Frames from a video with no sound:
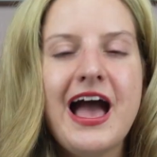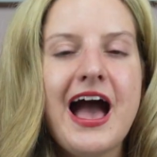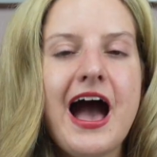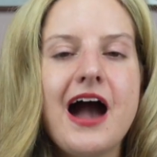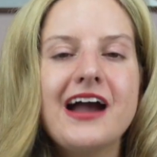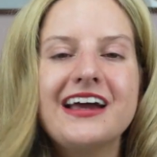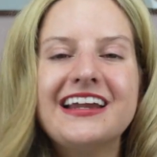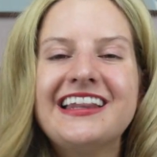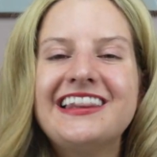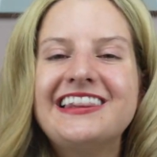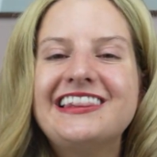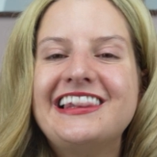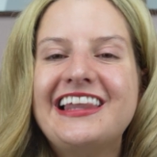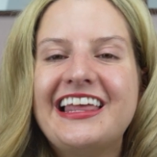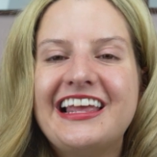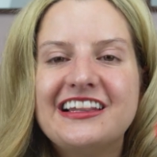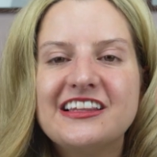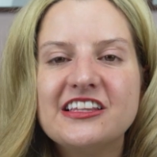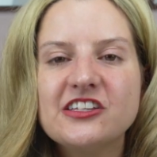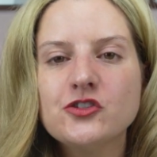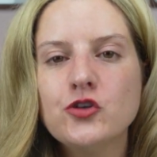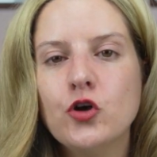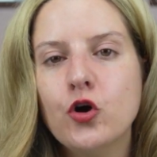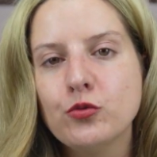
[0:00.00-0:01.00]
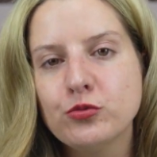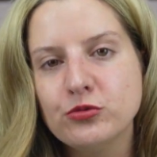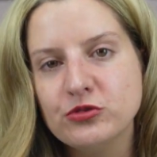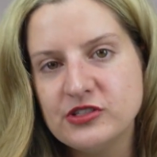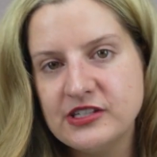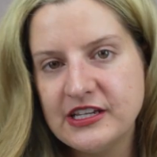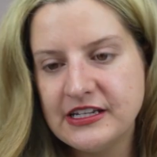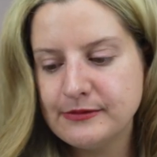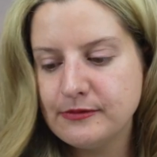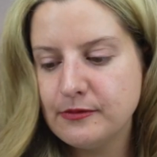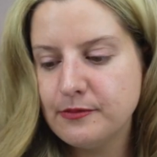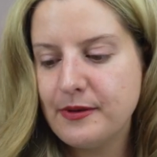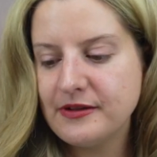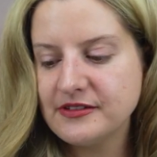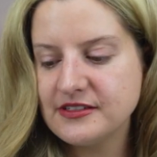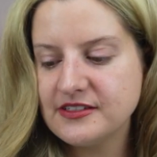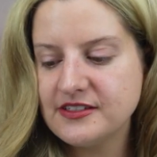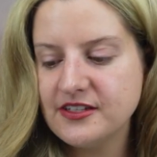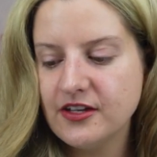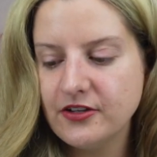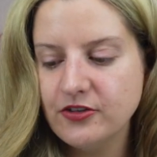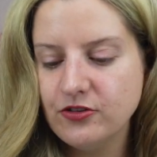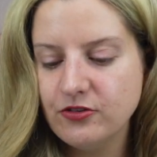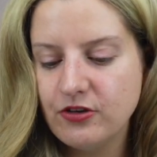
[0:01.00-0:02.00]
I'm going to link this whole routine I'm about to
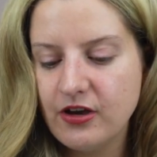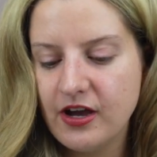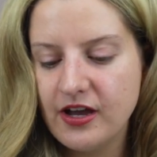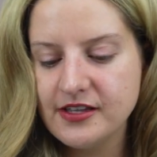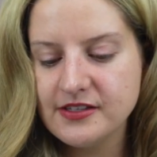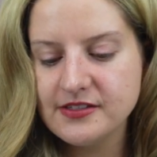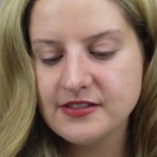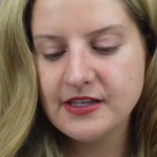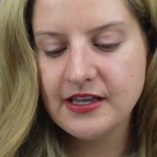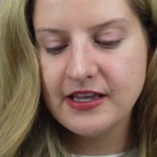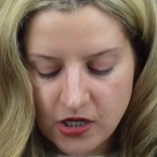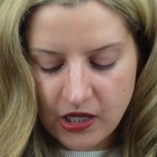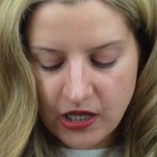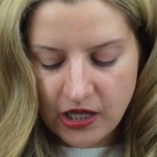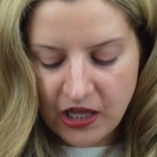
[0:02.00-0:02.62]
tell you guys.